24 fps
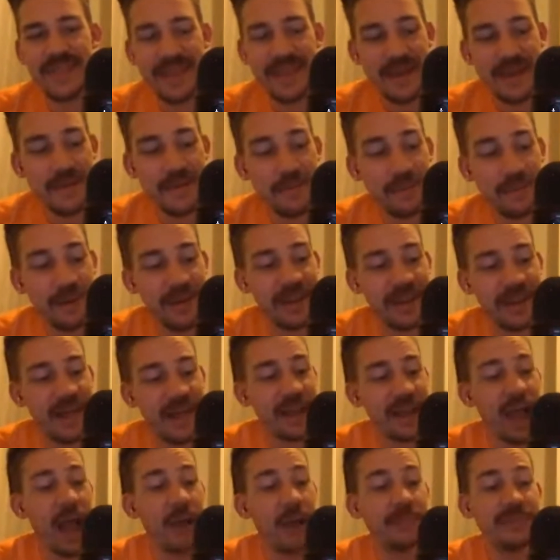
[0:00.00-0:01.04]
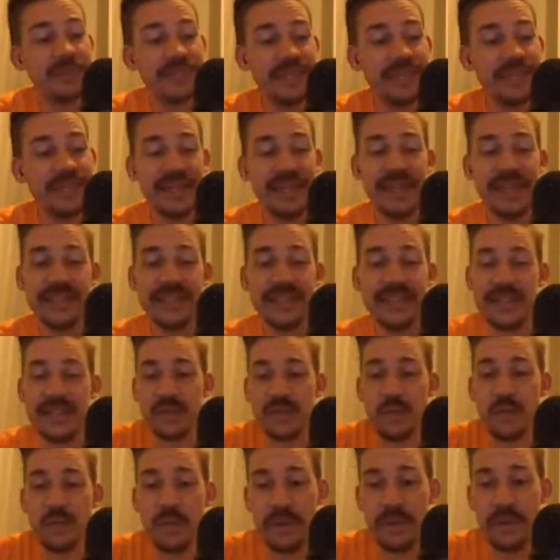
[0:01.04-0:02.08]
But like I'm sitting next to this
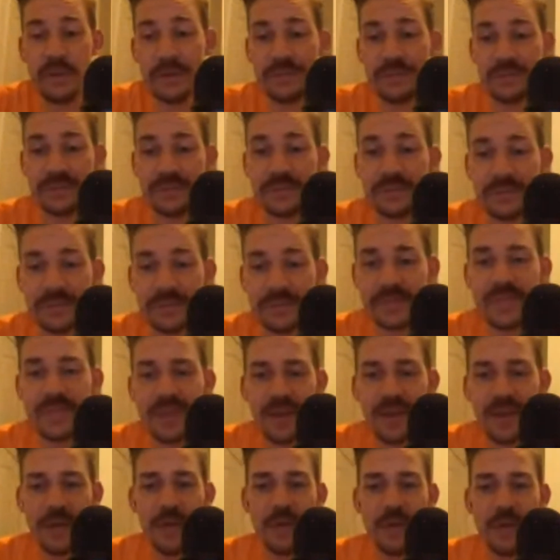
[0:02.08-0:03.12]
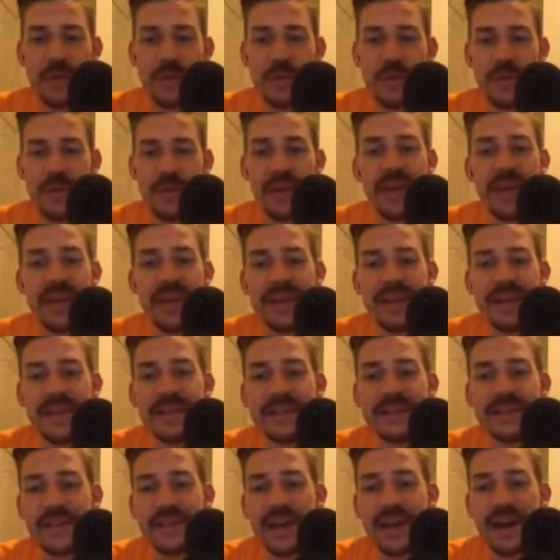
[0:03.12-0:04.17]
woman who
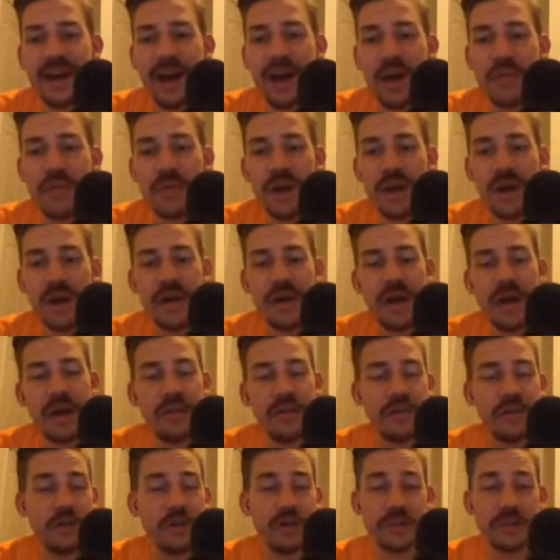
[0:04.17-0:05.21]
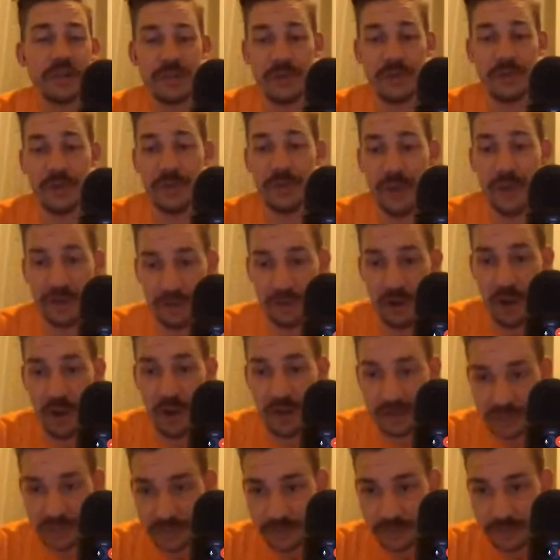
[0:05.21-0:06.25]
is a nurse for the Red
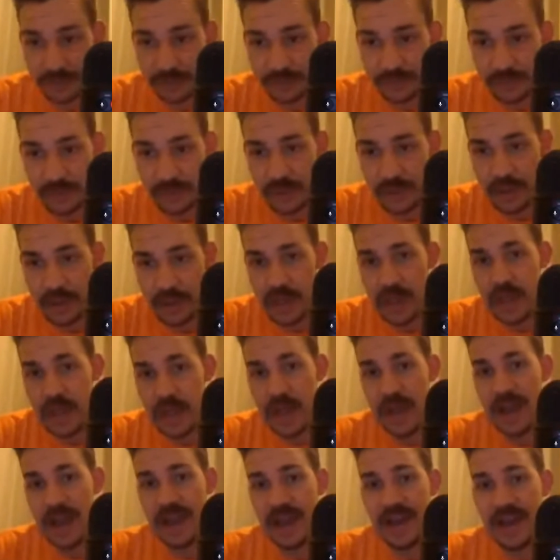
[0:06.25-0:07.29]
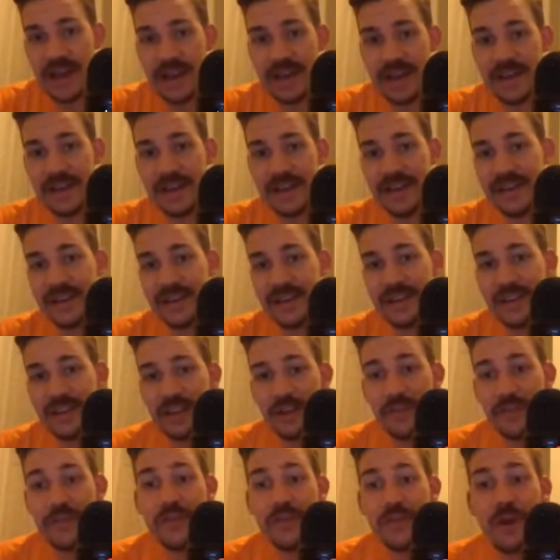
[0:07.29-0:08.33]
Cross
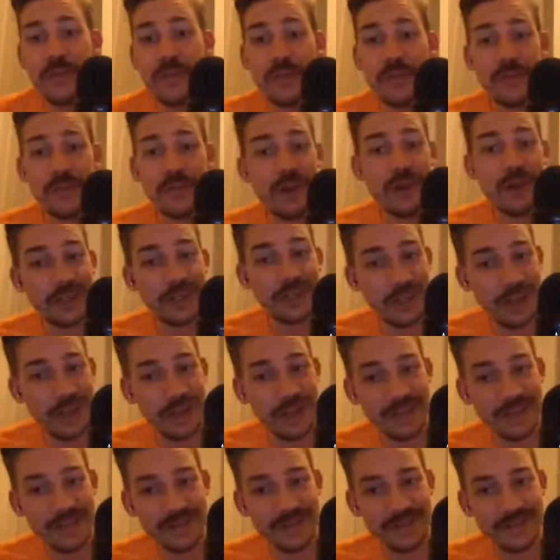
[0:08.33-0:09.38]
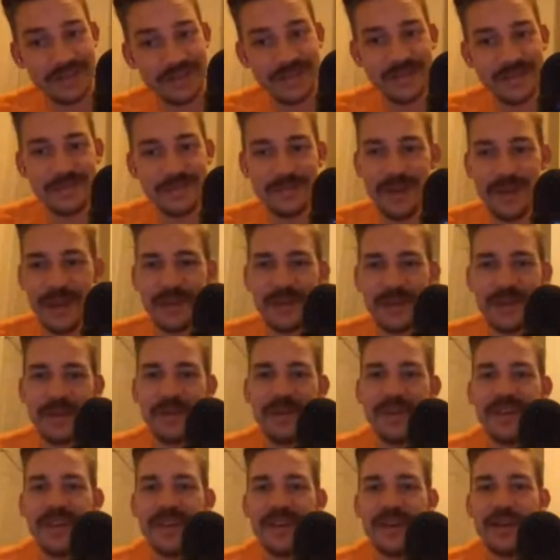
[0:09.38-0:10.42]
from Russia, mind you.
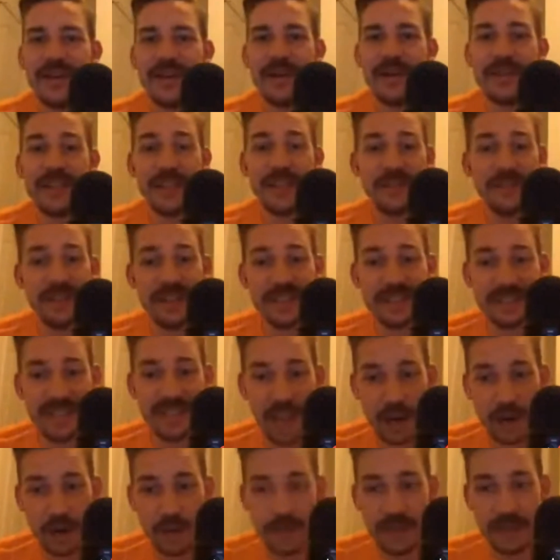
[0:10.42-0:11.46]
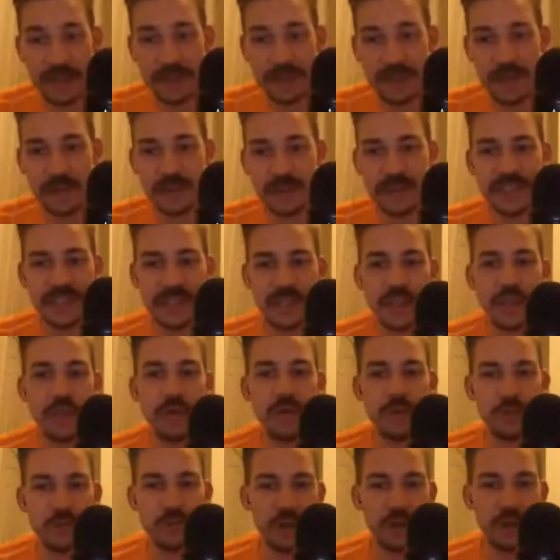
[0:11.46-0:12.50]
Currently living in Sacramento, which has a
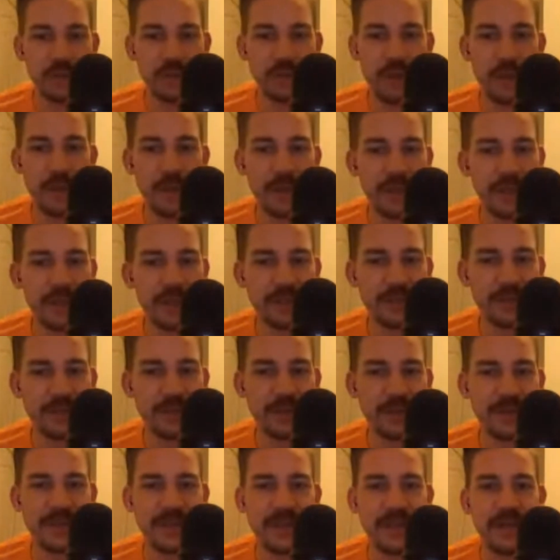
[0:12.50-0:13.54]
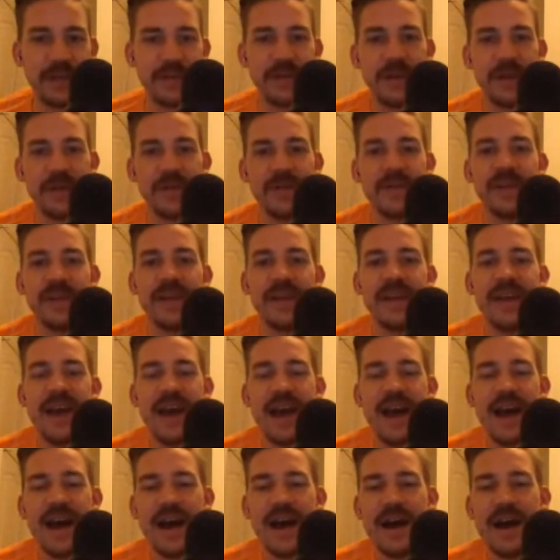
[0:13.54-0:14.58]
huge Russian population for those that don't know.
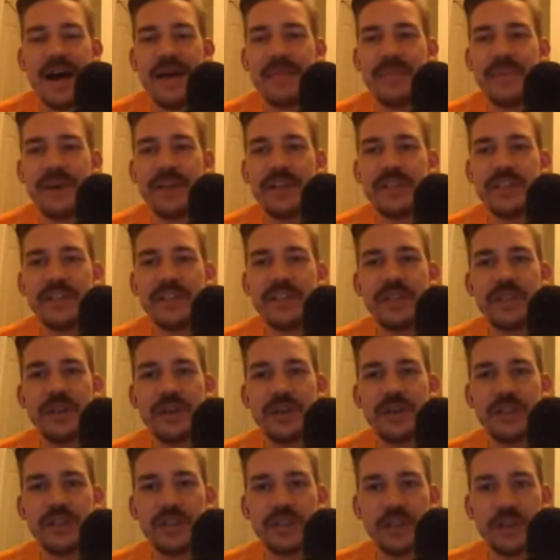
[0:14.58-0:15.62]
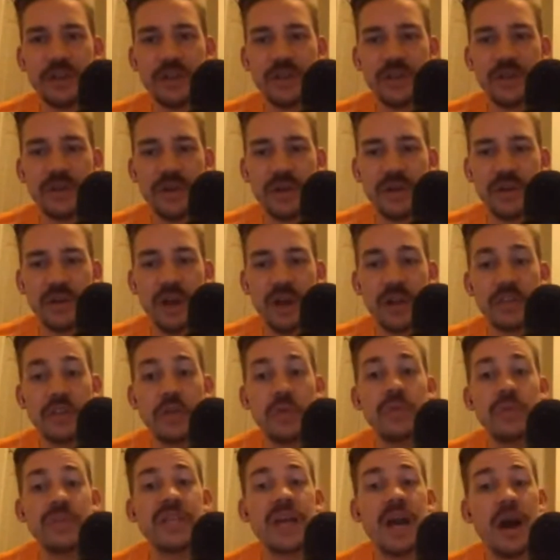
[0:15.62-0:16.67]
But she's a nurse for the Red Cross who
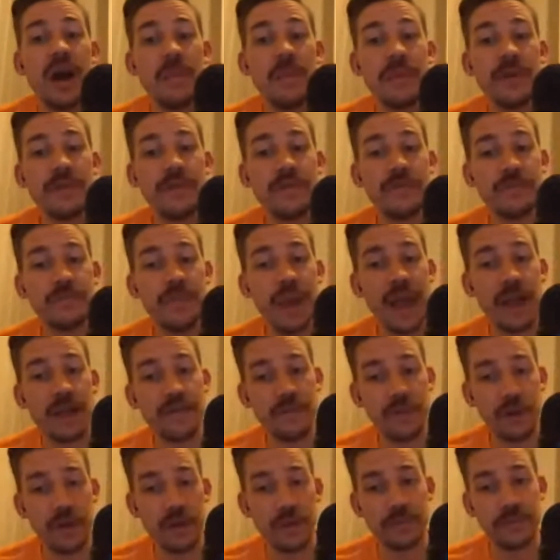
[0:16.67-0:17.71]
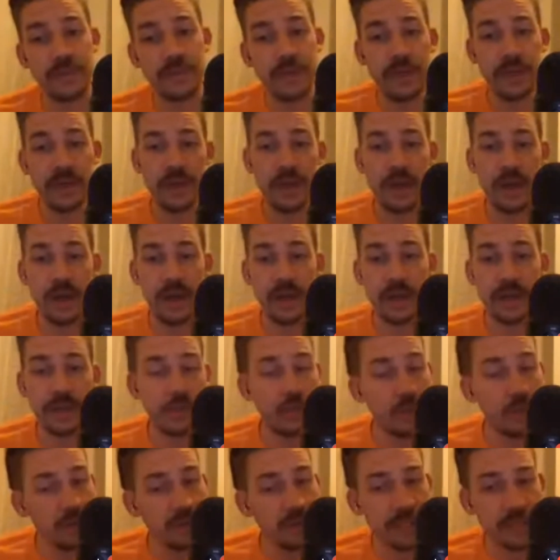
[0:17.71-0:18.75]
was coming back from
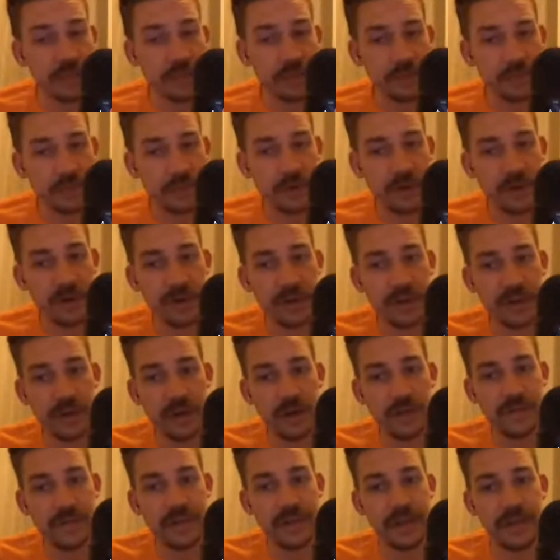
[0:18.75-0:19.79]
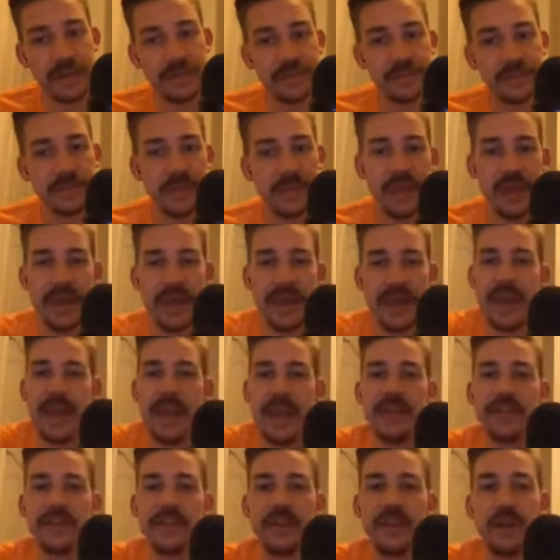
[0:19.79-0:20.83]
Houston where Hurricane Harvey hit.
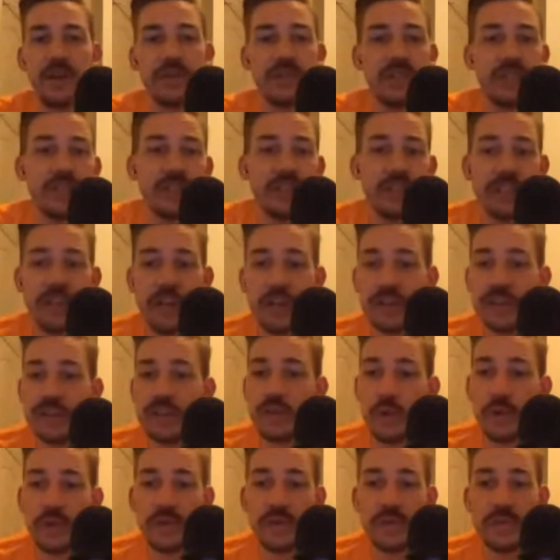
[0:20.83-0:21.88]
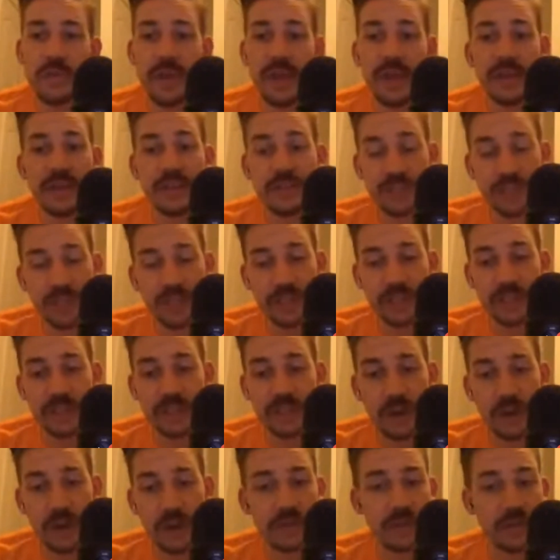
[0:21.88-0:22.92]
And, you know, she's sharing stories with me and she
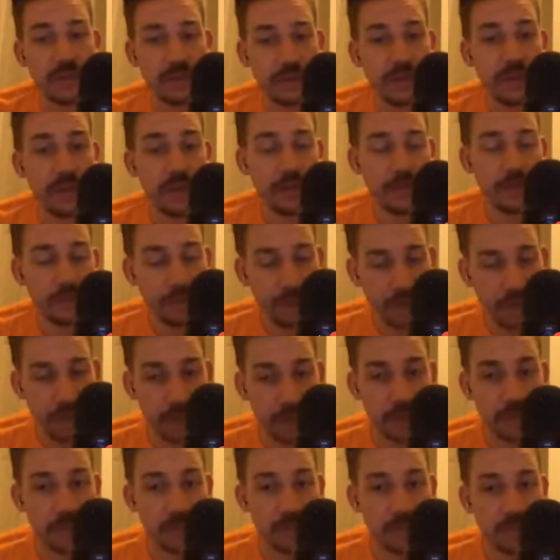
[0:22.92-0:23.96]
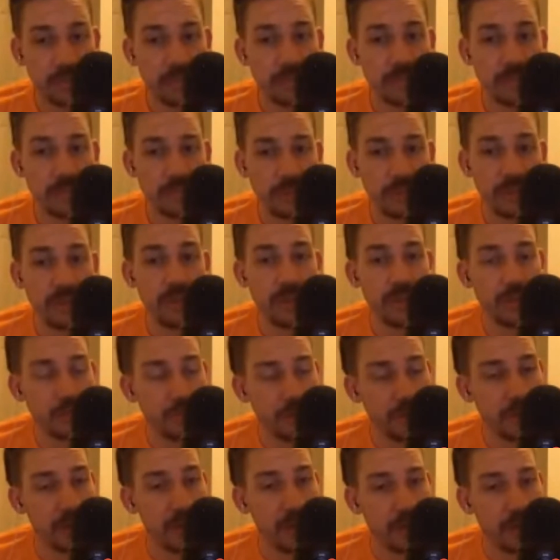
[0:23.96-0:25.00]
starts freaking out.